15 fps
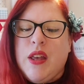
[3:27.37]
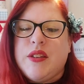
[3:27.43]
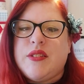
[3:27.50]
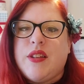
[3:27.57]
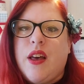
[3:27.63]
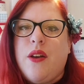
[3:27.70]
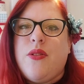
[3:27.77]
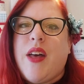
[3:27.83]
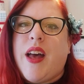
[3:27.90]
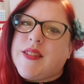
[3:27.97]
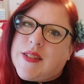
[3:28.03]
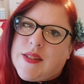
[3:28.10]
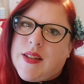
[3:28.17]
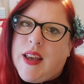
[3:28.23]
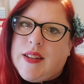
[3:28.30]
so that
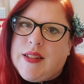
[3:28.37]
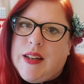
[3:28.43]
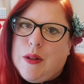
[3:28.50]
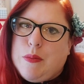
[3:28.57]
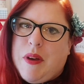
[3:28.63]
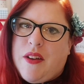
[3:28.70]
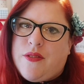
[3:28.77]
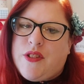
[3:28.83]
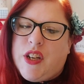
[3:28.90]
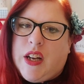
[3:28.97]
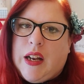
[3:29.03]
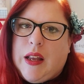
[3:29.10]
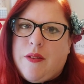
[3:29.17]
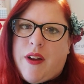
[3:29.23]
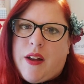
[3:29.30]
takes a little bit of
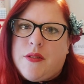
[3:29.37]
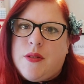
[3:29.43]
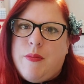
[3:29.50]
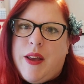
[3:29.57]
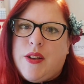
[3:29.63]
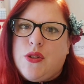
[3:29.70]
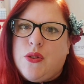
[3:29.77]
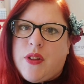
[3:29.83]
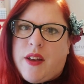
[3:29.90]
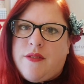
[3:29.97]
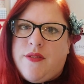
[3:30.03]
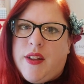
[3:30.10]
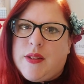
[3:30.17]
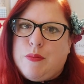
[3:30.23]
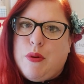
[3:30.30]
jiggling around to make sure that
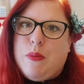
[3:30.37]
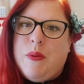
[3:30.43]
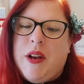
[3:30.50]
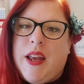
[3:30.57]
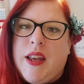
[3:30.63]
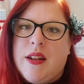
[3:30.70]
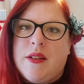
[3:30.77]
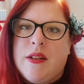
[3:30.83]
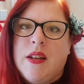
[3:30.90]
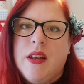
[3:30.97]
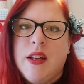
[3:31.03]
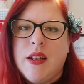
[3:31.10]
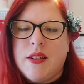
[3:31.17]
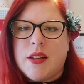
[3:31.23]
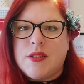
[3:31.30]
fits properly and
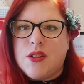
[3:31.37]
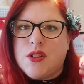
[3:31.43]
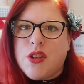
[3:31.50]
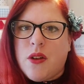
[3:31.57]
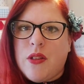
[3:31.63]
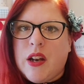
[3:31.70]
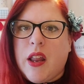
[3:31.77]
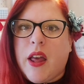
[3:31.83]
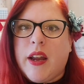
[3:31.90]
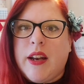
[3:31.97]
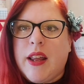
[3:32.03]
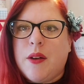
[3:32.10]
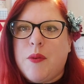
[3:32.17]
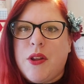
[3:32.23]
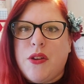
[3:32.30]
doesn't show the
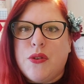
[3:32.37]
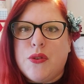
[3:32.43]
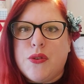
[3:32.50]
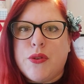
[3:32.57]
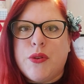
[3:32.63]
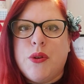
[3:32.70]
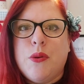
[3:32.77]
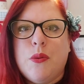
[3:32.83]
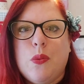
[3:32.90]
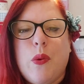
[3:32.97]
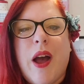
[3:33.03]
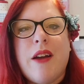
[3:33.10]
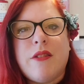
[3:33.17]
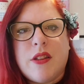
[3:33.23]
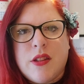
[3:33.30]
lining when you're
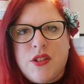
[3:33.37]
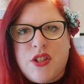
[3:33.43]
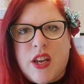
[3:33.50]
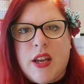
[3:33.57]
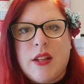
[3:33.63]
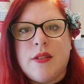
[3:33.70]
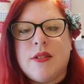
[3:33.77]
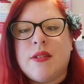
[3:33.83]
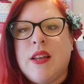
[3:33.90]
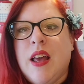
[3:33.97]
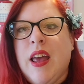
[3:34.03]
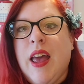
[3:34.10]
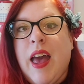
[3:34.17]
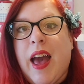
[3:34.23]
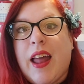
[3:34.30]
wearing the jeans.
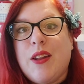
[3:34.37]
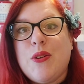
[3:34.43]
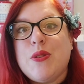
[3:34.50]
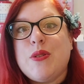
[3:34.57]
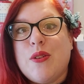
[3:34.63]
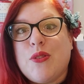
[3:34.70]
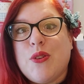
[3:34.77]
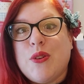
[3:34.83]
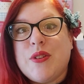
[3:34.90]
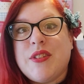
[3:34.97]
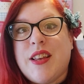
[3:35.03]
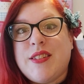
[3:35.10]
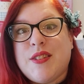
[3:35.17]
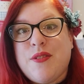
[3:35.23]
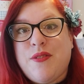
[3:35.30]
And also, of course,
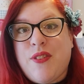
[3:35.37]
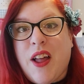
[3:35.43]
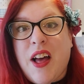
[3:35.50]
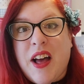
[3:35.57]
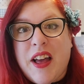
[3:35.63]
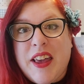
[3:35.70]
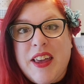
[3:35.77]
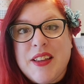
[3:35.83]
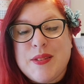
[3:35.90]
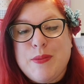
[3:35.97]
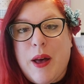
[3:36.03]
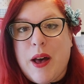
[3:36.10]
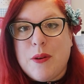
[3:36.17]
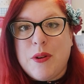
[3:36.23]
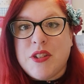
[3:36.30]
there's the fly as
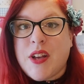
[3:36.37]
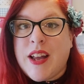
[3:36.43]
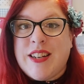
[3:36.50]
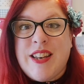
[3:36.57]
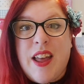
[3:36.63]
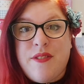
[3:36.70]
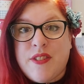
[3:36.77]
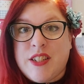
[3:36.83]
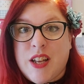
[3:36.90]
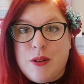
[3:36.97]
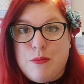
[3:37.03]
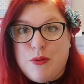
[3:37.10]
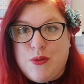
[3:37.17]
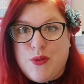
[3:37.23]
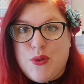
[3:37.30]
well, which I'd never done
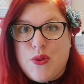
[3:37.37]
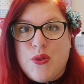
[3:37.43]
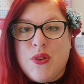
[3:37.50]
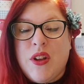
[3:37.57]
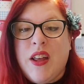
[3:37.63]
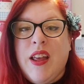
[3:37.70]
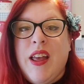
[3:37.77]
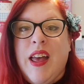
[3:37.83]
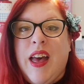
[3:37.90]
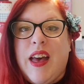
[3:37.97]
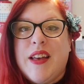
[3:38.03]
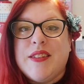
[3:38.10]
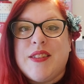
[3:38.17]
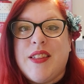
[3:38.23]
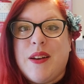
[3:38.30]
before,
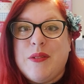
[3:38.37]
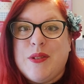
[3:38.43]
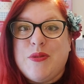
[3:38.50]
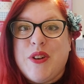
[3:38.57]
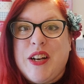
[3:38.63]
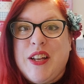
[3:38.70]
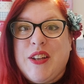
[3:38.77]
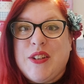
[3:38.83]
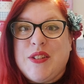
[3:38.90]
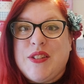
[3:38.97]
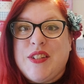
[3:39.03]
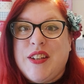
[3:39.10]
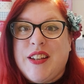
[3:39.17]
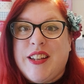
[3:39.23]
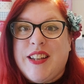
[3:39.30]
so that was really good
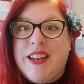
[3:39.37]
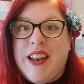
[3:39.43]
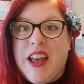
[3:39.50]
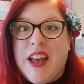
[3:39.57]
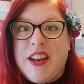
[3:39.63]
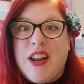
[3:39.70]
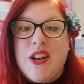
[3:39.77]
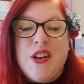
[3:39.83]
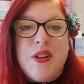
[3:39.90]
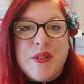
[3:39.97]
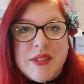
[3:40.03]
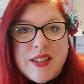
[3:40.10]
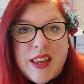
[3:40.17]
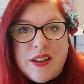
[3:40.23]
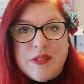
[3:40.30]
to learn a new
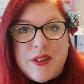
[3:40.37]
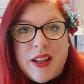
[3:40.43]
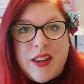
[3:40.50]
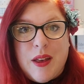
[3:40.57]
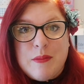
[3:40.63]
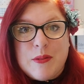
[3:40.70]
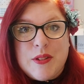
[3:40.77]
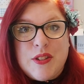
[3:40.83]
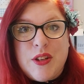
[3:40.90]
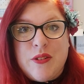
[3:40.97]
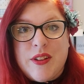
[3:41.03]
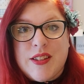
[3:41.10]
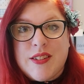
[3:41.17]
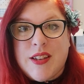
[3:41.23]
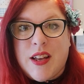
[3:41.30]
skill when it comes to
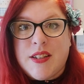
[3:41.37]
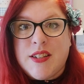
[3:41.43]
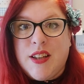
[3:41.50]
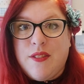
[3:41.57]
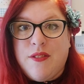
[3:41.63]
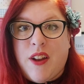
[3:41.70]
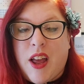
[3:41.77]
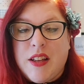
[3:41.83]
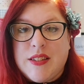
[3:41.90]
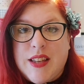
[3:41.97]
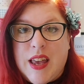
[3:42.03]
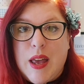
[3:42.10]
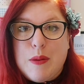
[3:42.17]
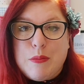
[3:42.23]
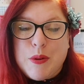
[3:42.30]
inserting a fly
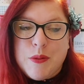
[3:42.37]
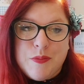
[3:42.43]
zip.